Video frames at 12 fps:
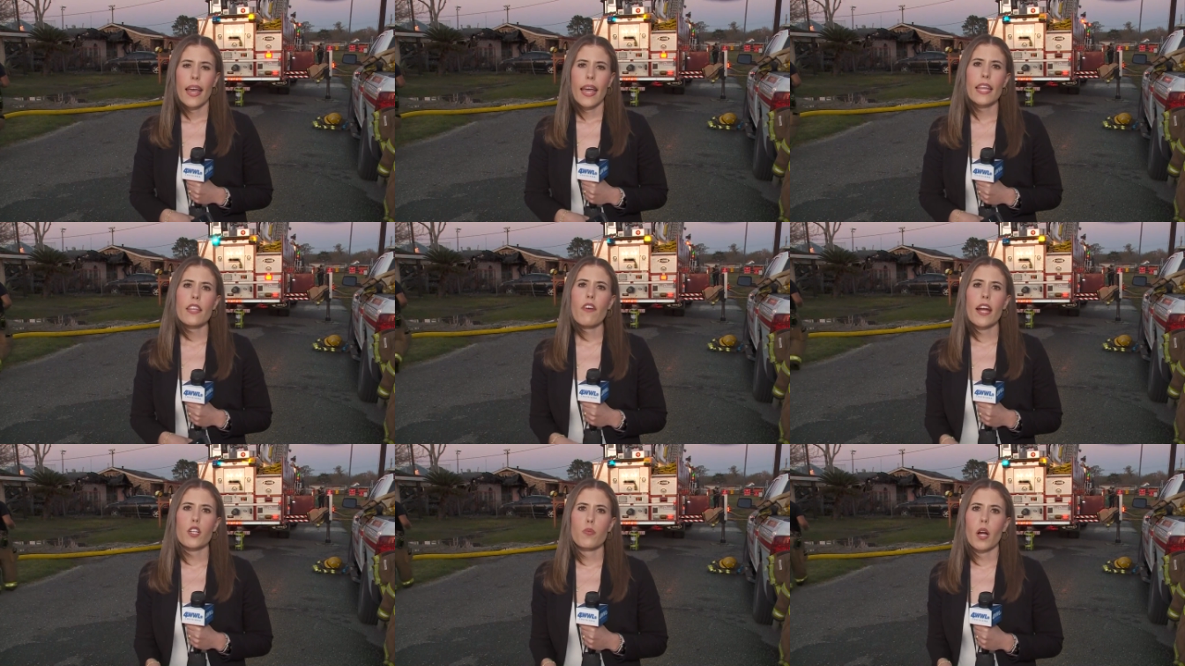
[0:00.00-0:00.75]
And the
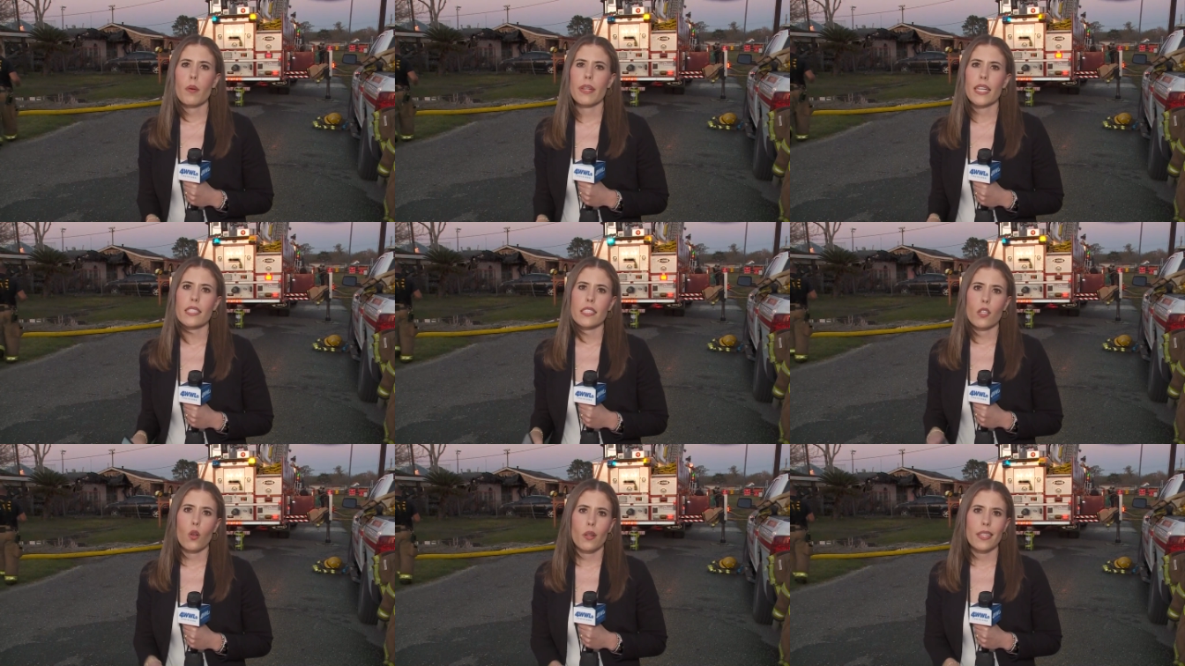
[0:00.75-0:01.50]
fire department is
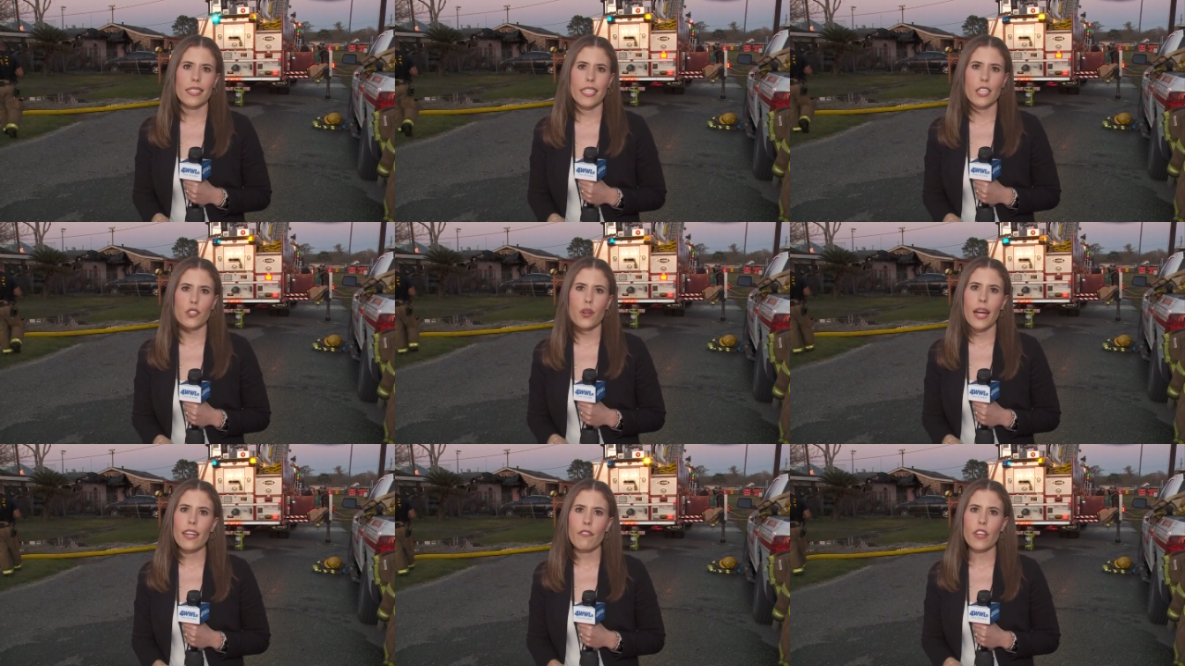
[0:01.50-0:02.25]
still on the scene
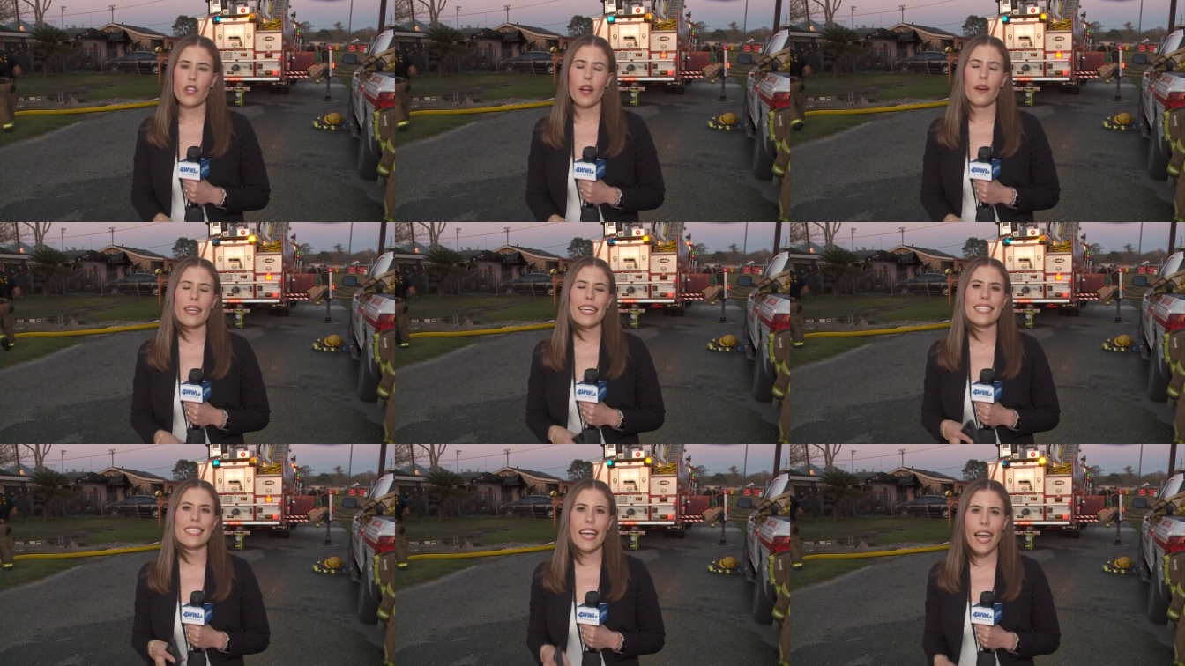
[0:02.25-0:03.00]
trying to figure out
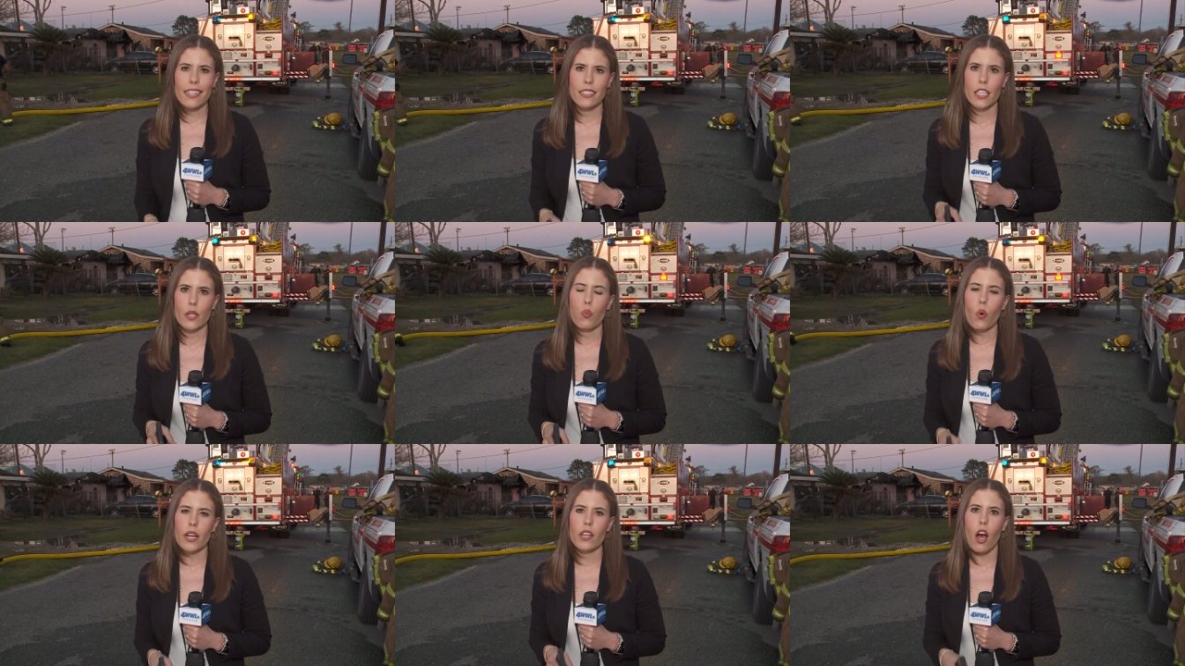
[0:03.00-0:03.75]
exactly
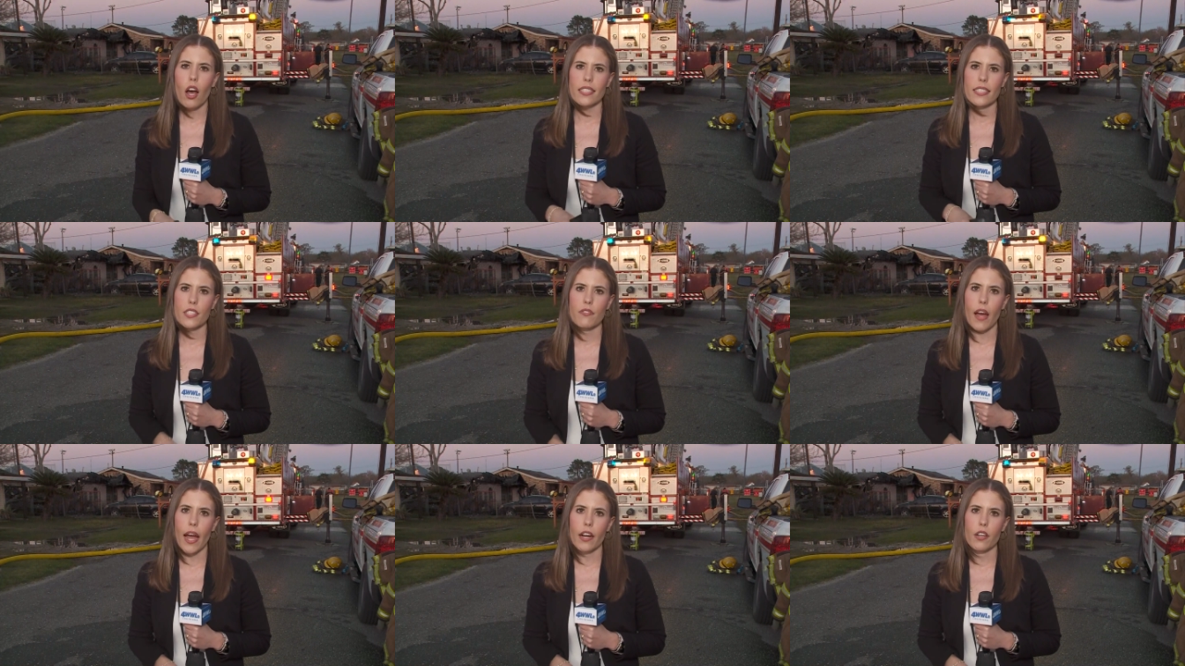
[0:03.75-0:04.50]
what caused this
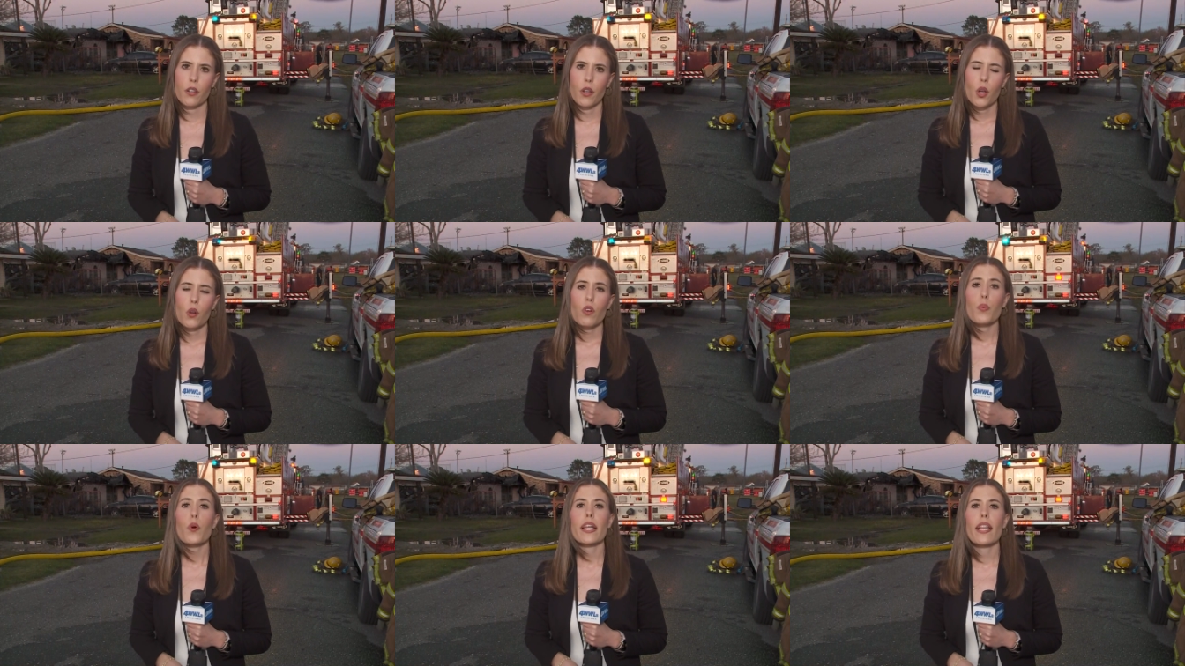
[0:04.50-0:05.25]
fire.
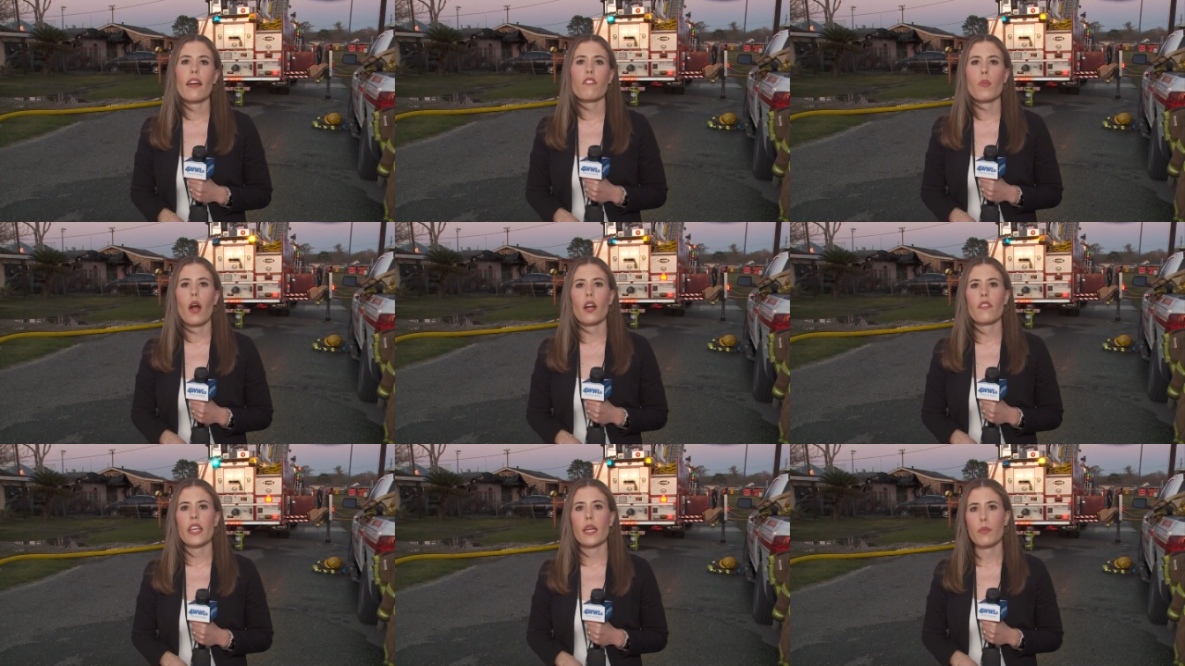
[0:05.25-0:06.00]
Reporting live from
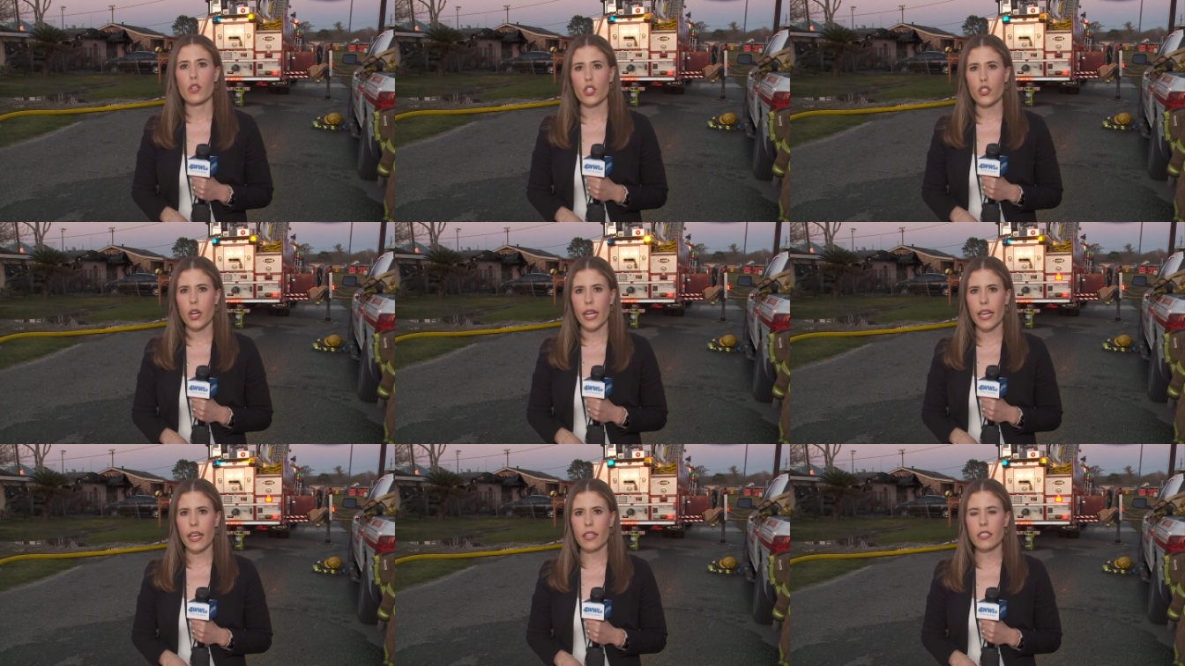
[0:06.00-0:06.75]
Harvey, Amelia
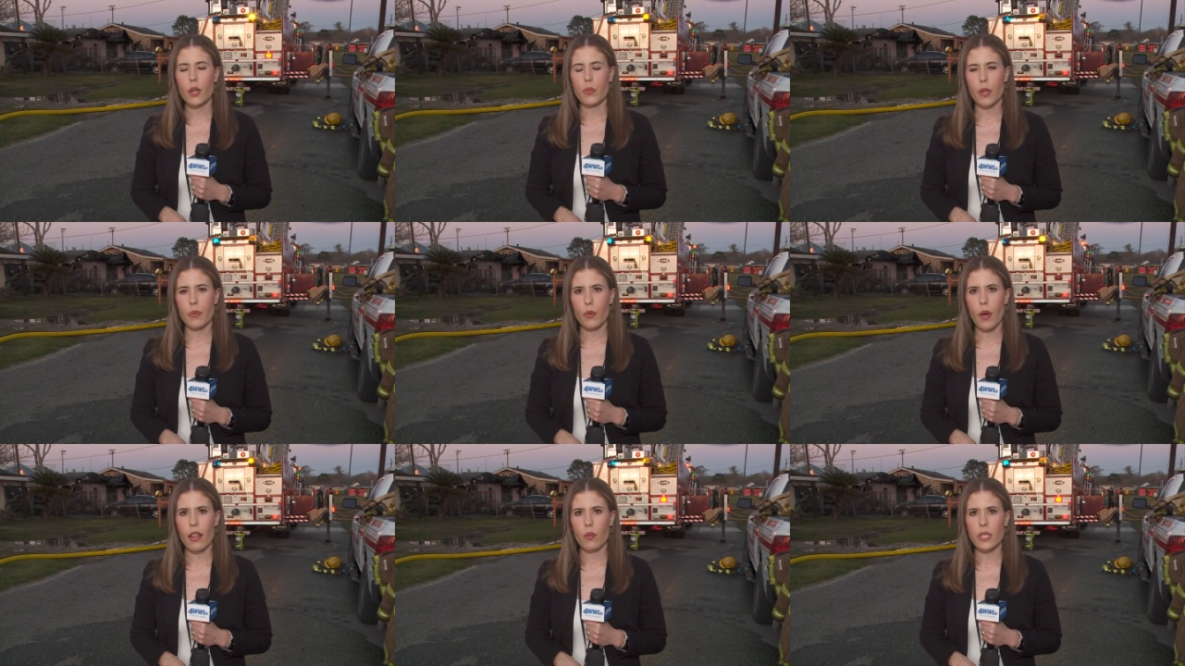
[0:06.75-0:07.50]
Strahan,
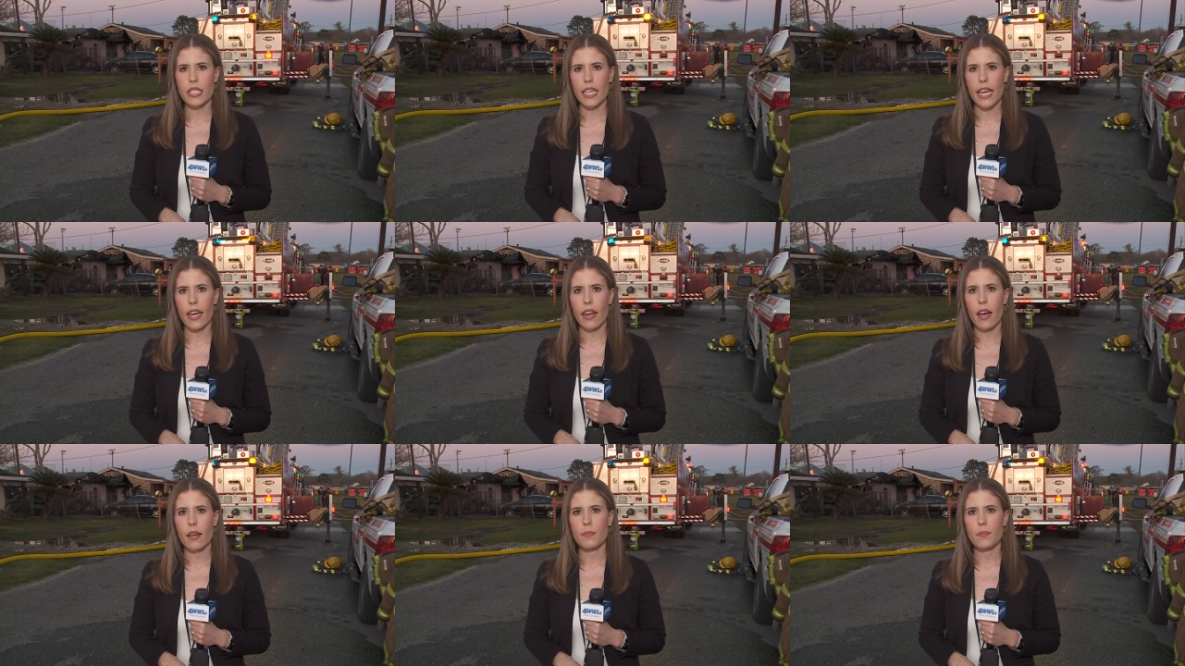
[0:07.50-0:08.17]
WWL Louisiana.